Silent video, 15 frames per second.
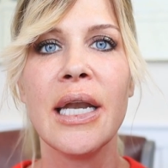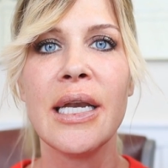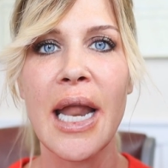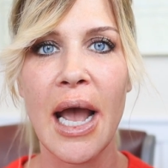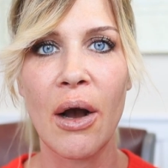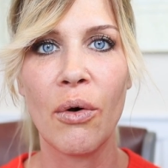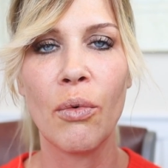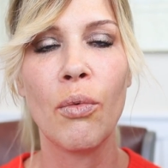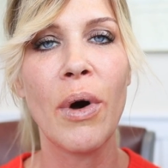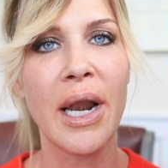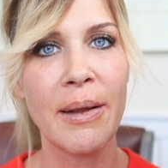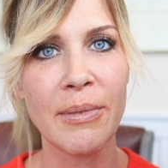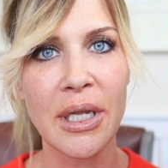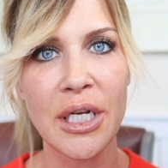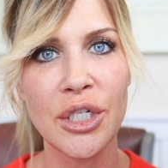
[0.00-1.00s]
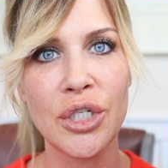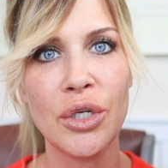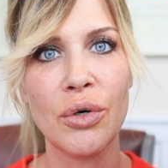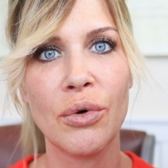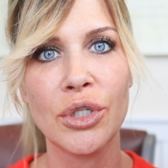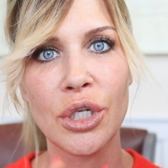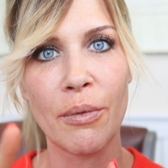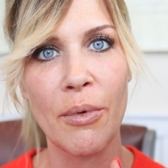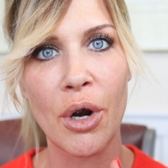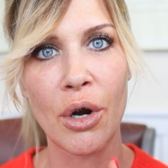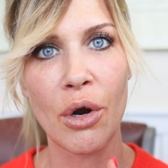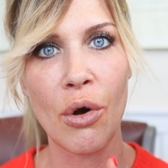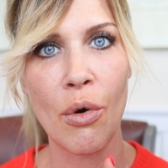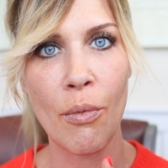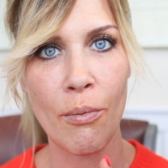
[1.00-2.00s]
Now, what I'm gonna do
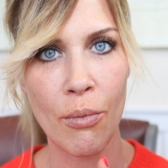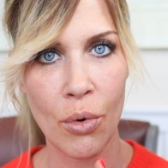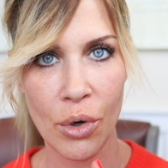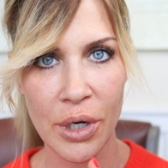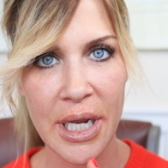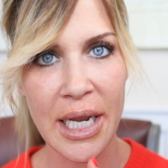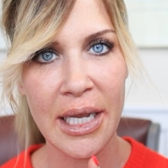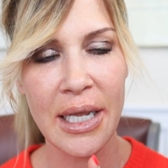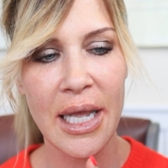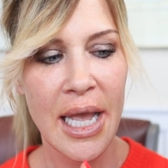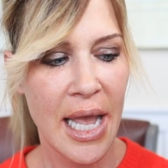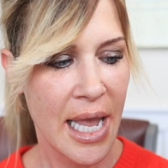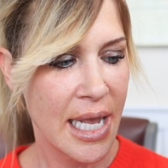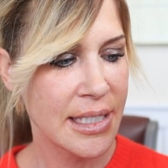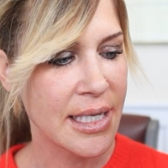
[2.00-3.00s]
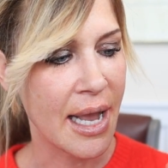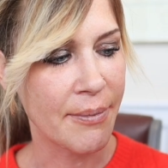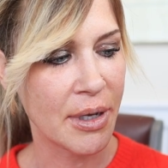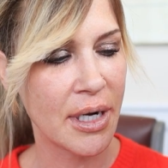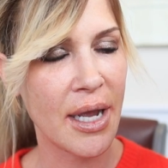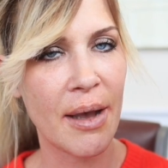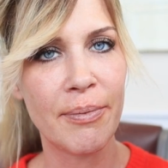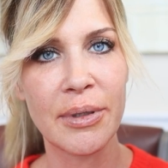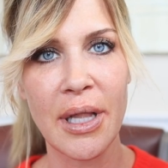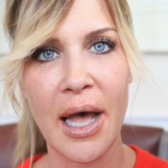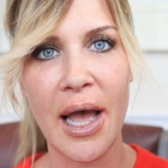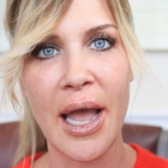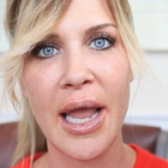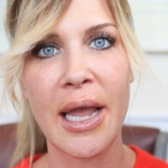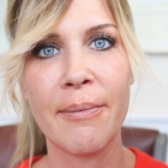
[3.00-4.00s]
tomorrow morning is I'm gonna
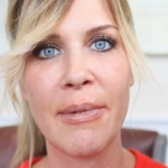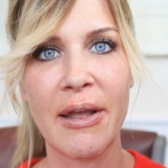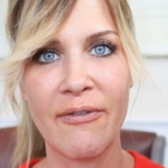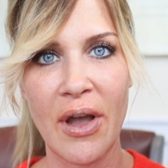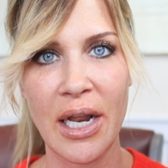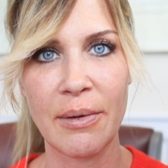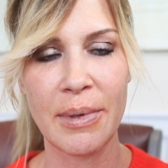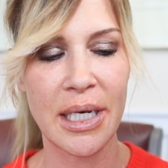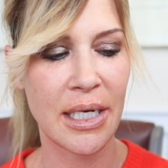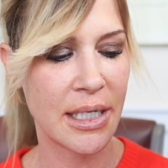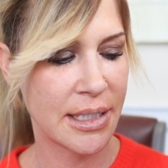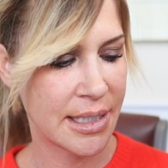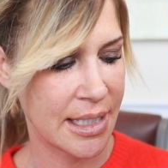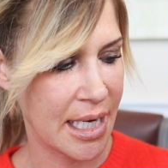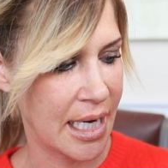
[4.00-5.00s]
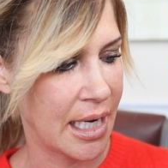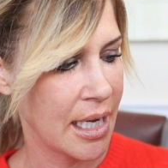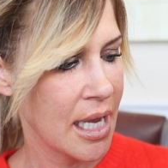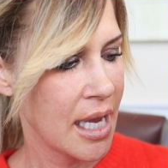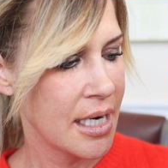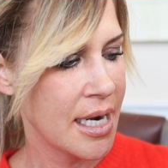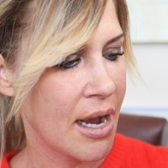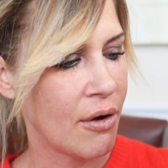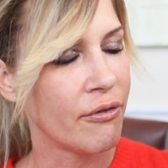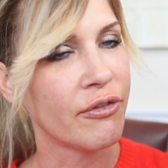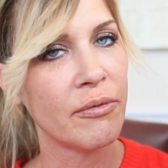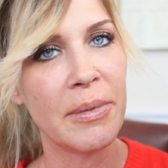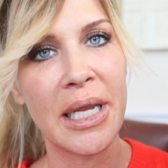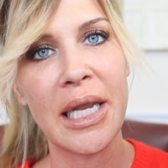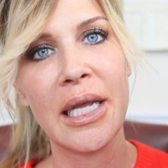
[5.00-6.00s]
apply my vitamin C. Now,
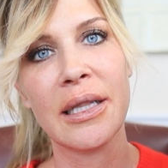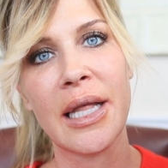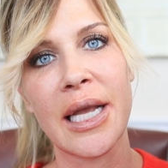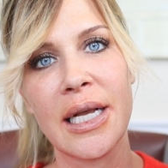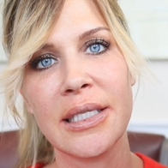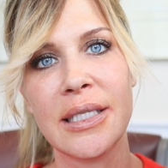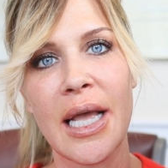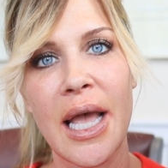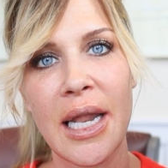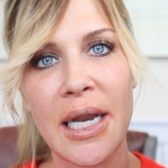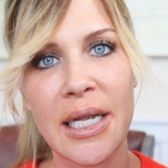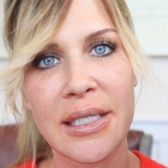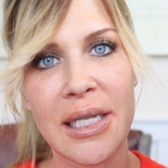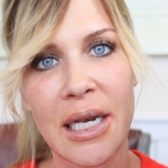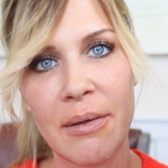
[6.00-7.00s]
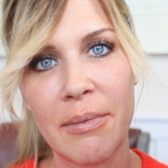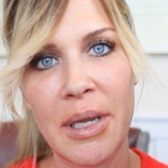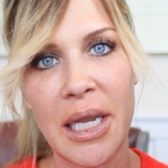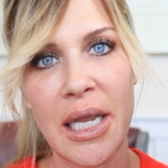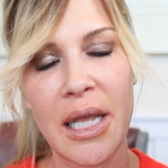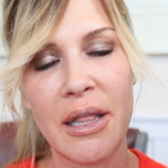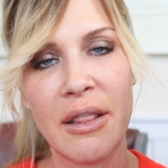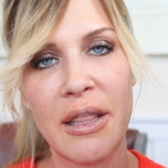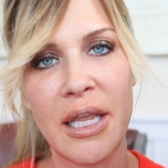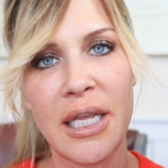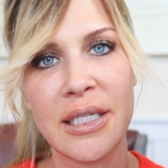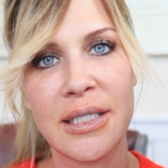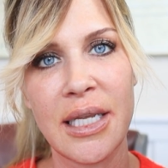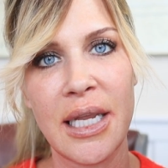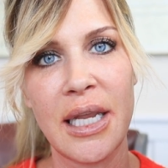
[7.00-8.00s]
for me, like I said, it's gonna be
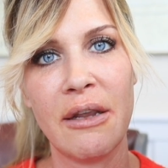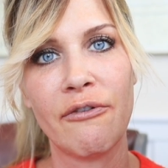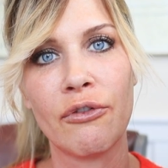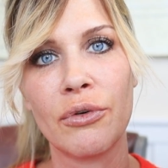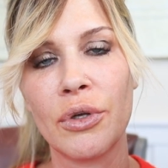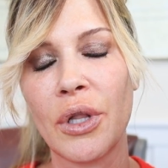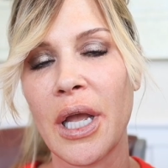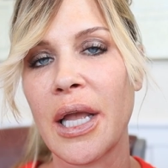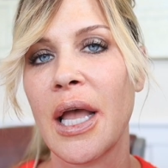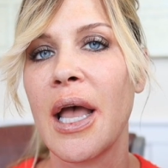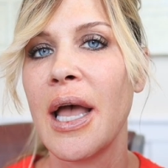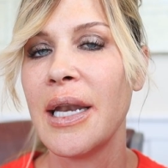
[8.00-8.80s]
the CE Ferulic.